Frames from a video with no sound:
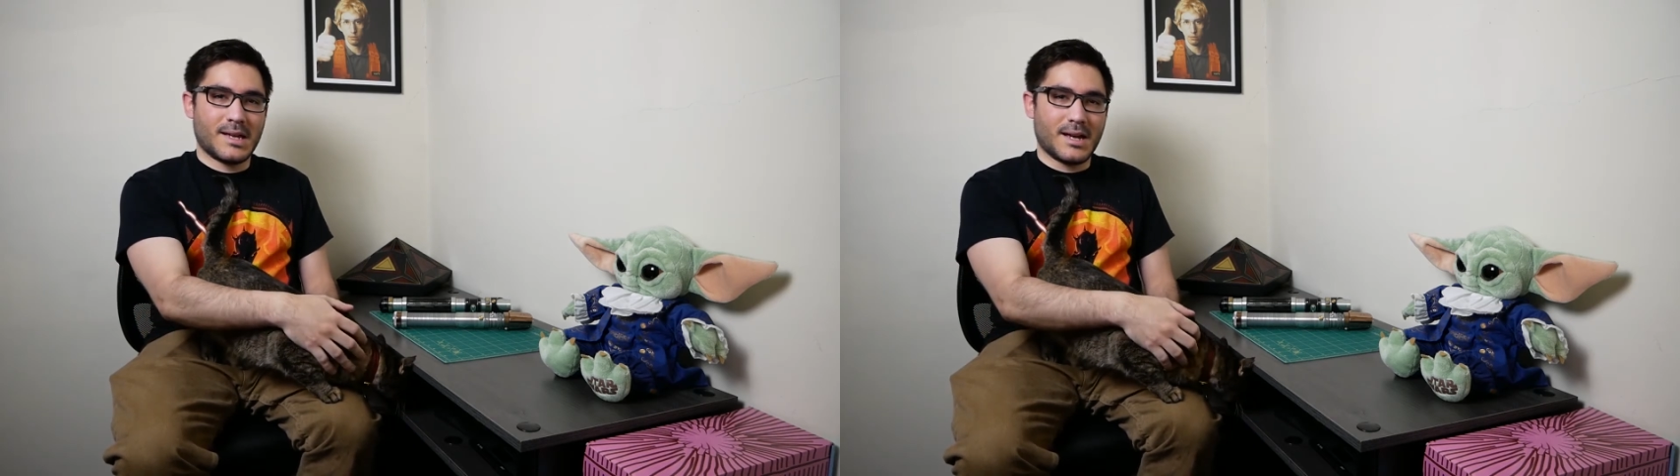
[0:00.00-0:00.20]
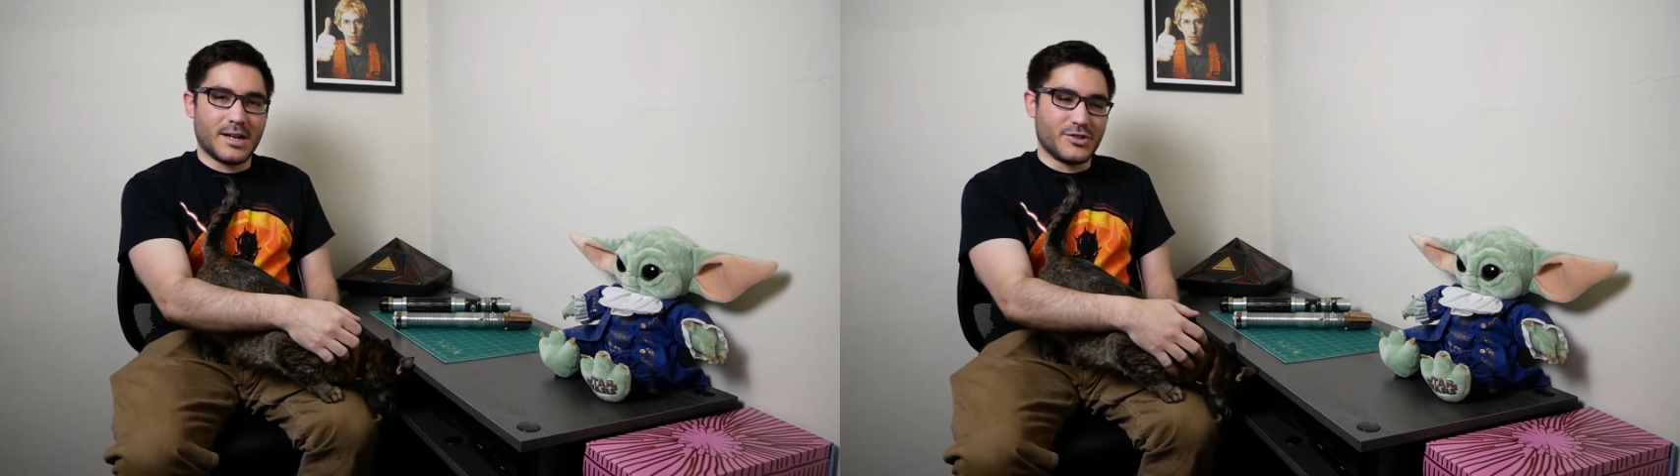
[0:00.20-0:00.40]

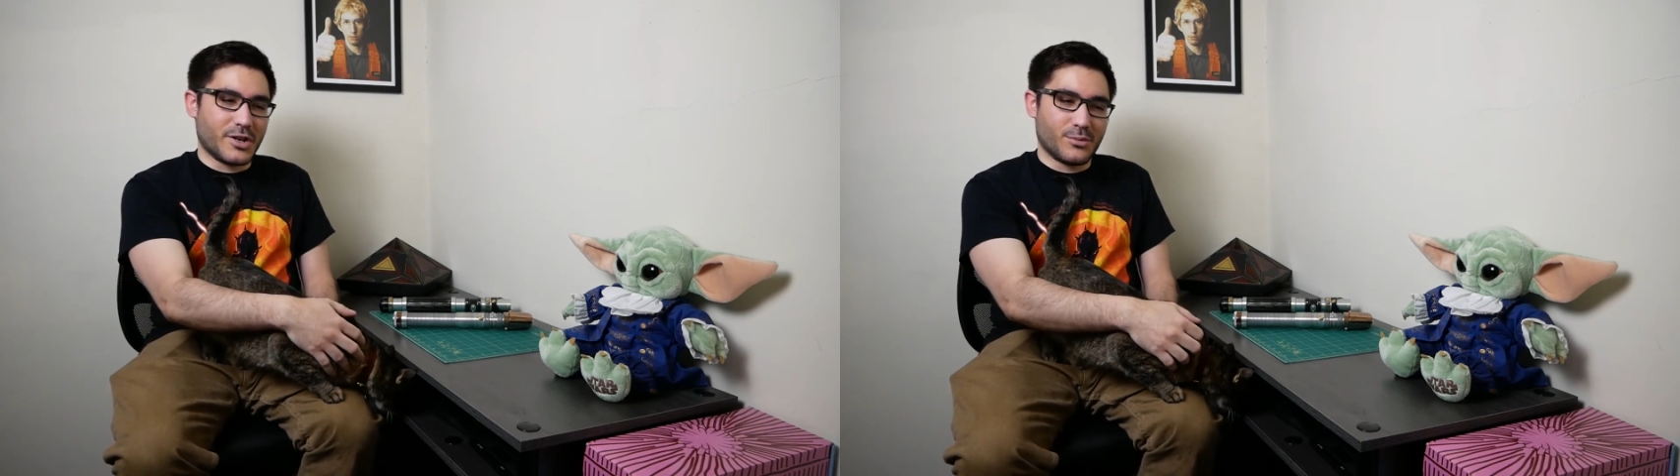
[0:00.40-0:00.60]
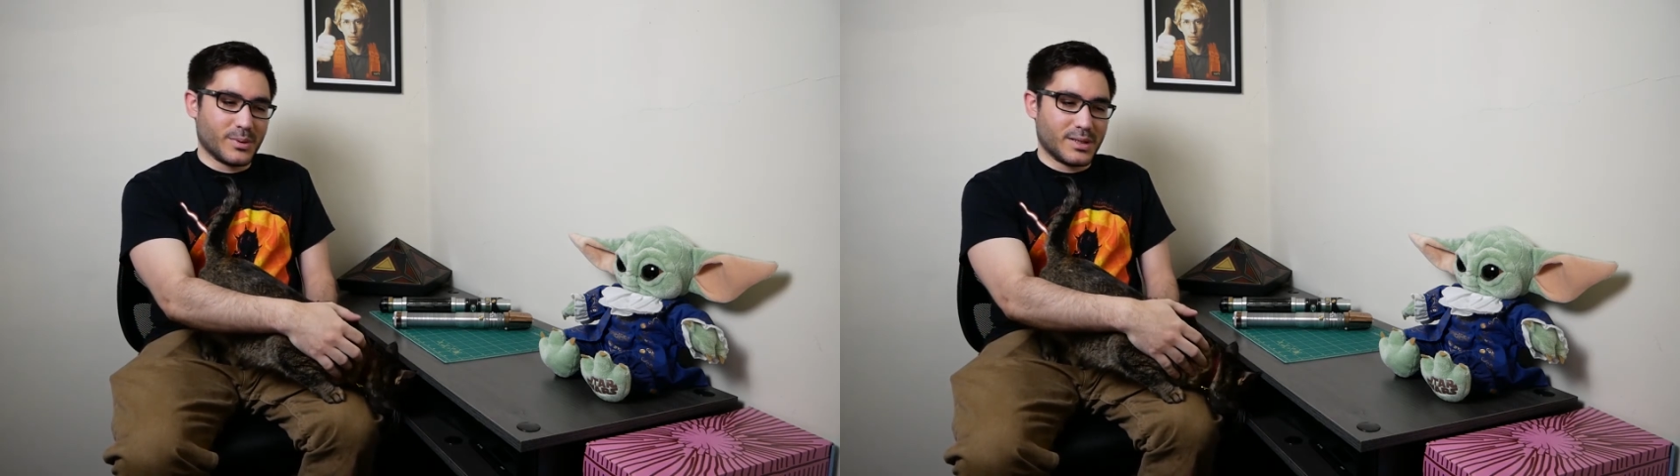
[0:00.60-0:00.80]
I
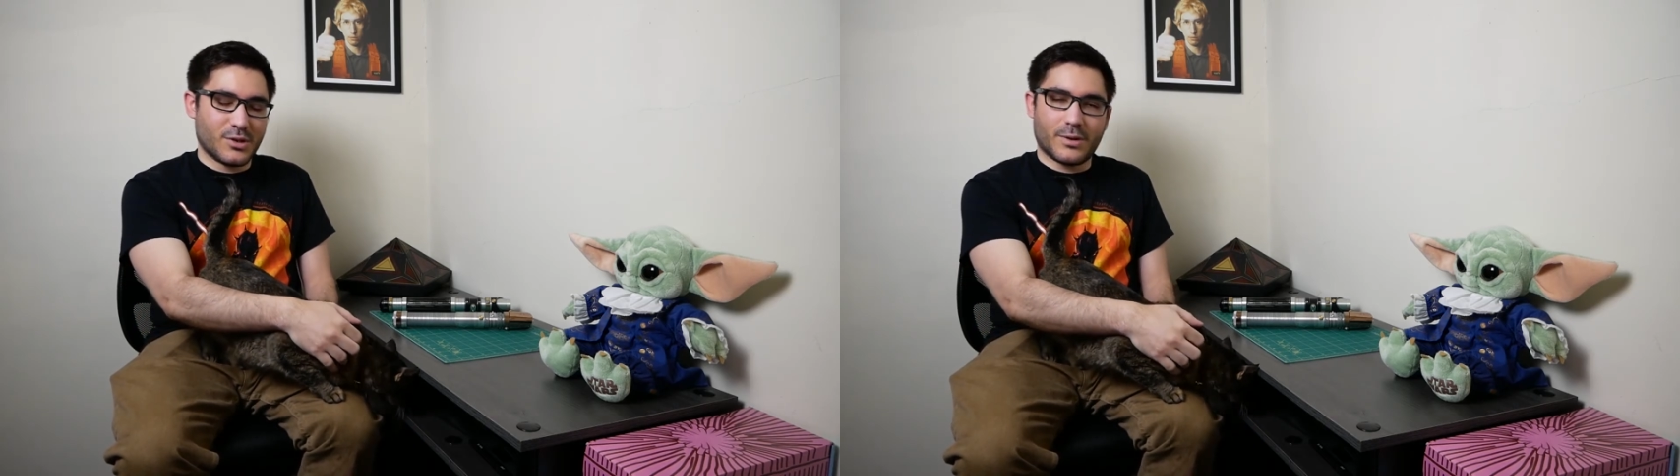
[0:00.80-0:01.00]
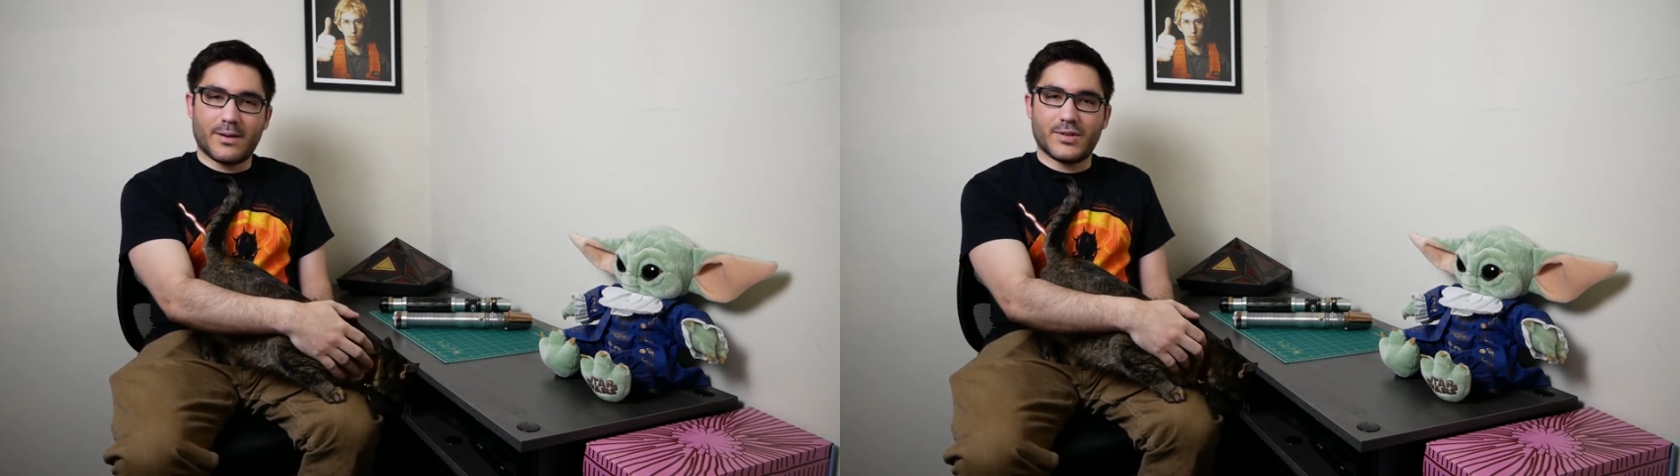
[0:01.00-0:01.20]
genuinely
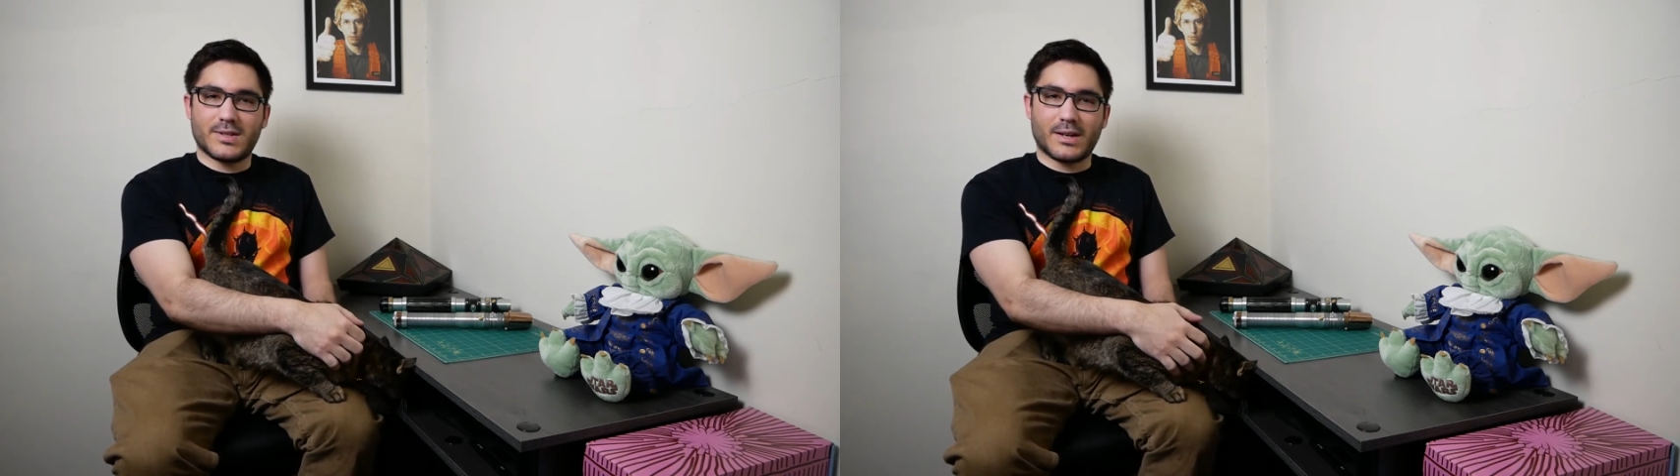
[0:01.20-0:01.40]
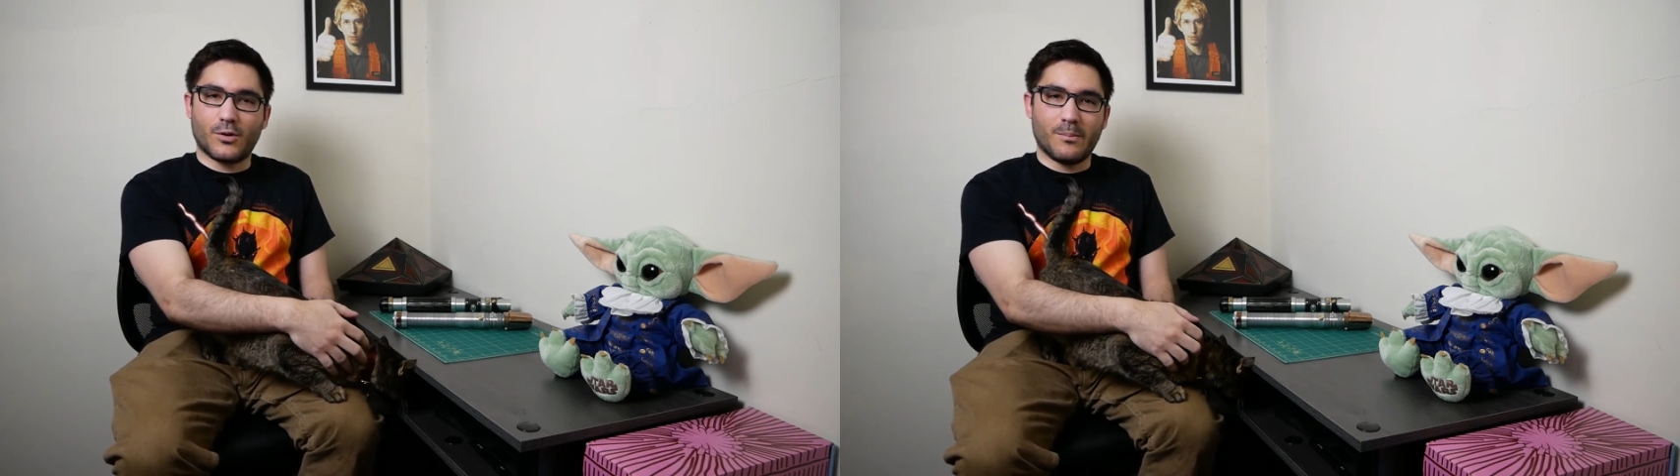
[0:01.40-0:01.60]
don't have a single